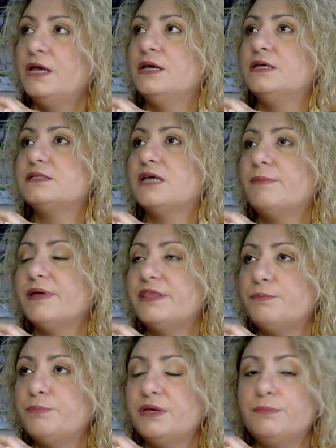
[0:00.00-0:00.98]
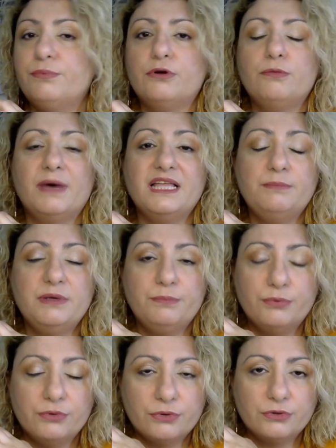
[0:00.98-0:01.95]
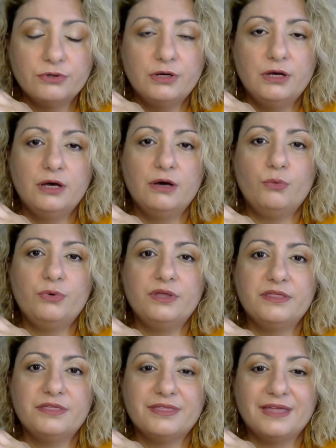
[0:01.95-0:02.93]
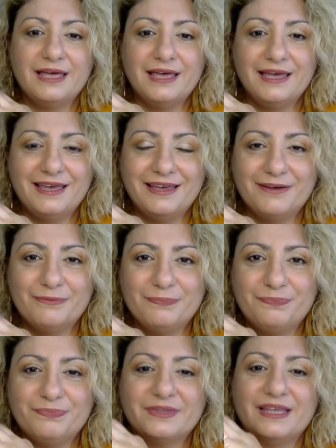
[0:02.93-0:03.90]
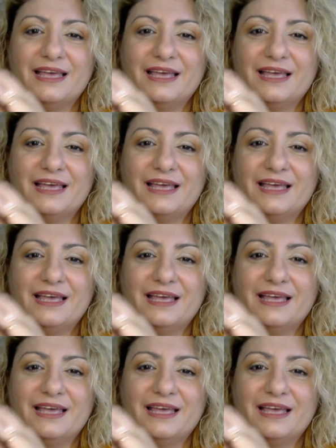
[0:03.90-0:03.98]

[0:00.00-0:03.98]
Some other people might be born with um,